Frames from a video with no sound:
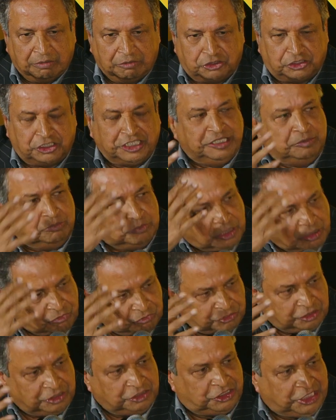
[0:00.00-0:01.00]
dreams
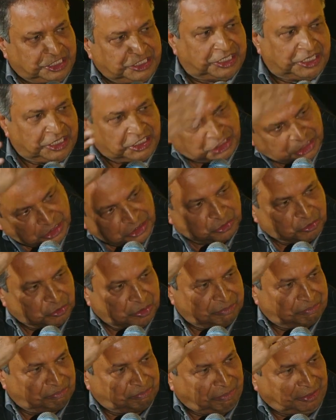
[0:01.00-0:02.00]
of the generations who
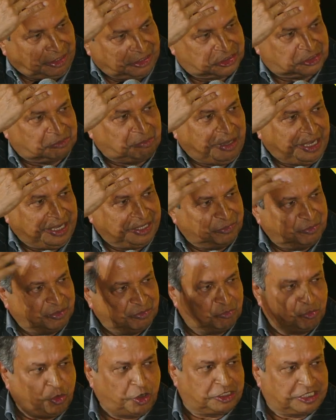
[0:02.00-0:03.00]
have passed by, who
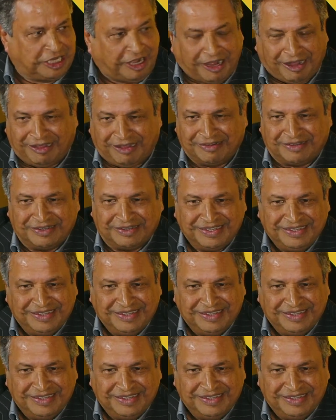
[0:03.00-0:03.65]
have worked hard,